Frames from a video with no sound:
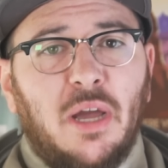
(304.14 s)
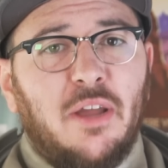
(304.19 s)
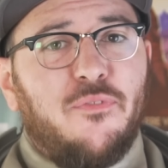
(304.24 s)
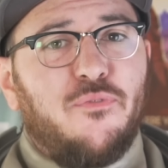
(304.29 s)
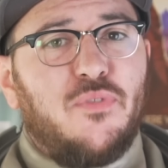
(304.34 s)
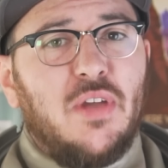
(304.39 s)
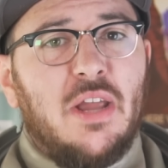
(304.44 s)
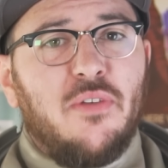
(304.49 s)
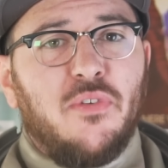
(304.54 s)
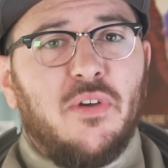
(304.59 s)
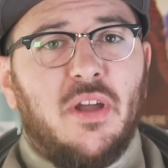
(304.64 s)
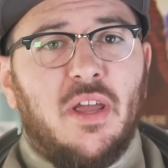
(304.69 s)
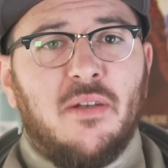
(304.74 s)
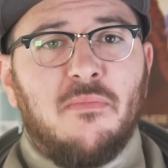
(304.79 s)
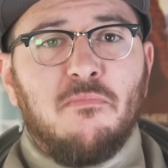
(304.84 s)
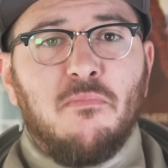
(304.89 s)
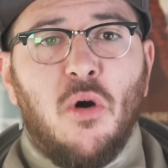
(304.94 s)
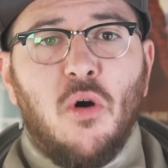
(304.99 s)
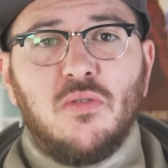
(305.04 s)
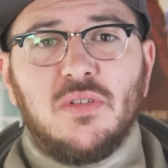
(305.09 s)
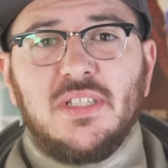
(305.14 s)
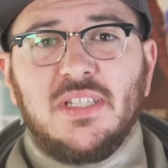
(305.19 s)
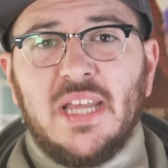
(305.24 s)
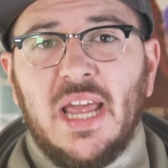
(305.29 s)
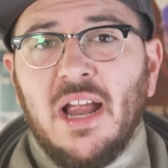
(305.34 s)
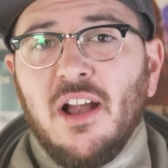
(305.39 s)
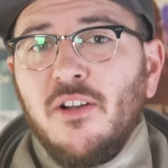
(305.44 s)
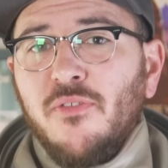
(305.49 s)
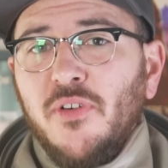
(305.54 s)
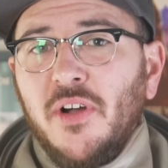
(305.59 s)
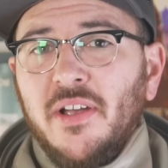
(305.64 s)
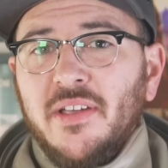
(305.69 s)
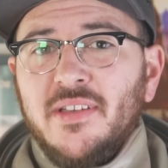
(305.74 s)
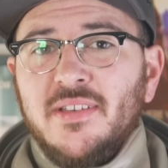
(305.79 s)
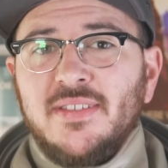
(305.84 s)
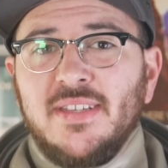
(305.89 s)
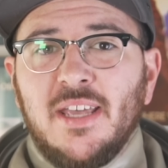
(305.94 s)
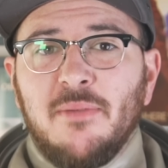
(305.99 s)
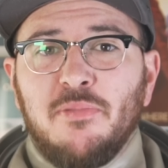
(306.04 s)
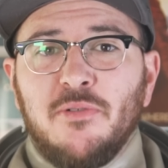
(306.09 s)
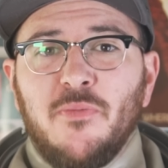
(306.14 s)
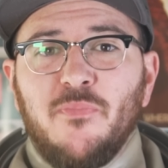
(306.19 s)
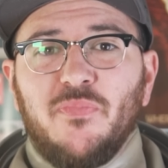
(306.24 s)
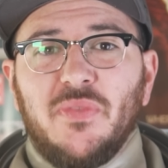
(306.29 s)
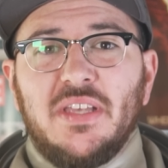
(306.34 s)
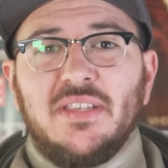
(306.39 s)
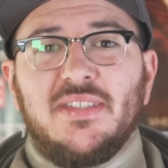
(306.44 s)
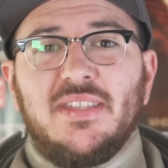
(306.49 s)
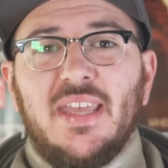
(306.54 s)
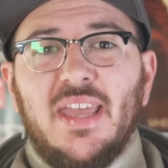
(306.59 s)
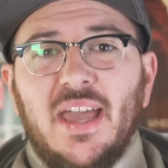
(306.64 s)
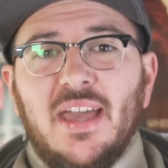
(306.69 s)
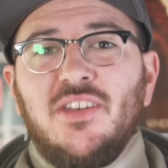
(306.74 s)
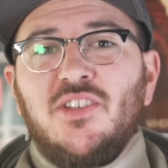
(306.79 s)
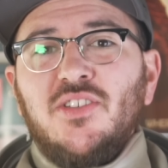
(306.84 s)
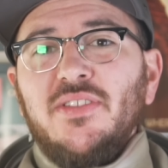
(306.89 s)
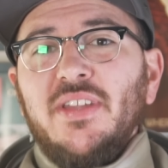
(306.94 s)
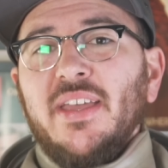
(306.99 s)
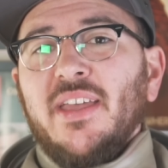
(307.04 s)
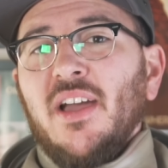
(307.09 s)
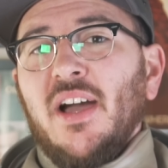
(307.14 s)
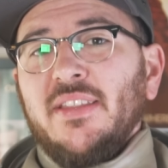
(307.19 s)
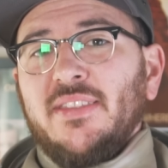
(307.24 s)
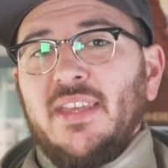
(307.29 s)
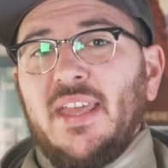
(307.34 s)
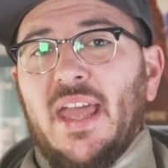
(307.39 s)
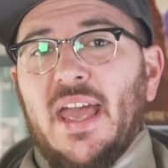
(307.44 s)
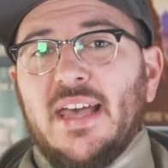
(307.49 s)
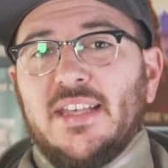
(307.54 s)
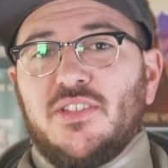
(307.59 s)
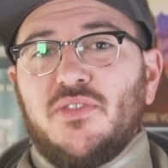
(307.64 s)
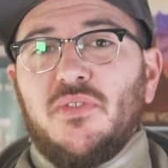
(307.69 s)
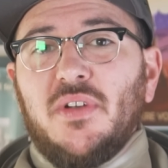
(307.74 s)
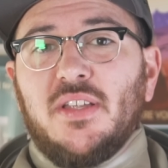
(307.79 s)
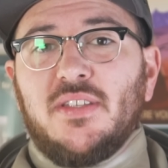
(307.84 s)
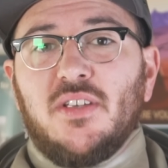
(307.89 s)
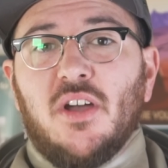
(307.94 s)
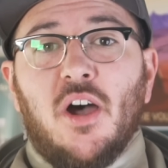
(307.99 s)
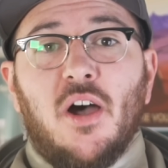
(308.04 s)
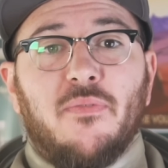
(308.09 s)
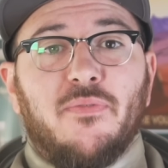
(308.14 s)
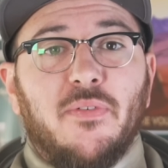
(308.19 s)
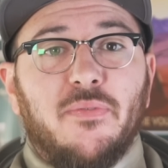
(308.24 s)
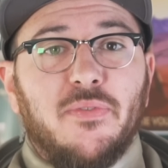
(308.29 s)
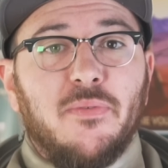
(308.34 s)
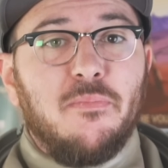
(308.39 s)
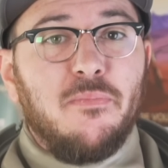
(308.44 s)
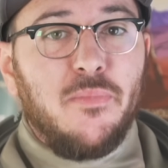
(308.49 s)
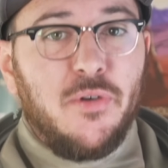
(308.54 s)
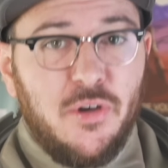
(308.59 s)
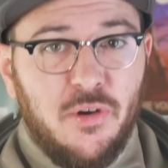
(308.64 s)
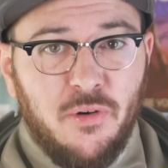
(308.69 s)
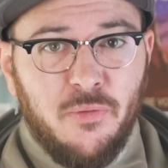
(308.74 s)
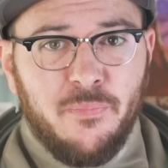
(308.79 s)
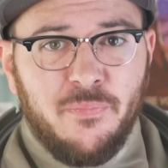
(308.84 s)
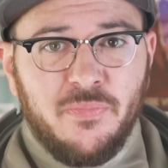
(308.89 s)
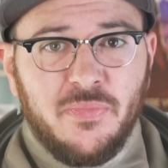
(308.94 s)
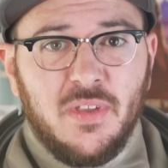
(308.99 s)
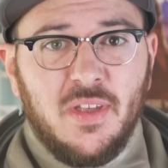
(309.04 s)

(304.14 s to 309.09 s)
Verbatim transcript: My favorite and most terrifying example is the engine that got the astronauts off of the moon.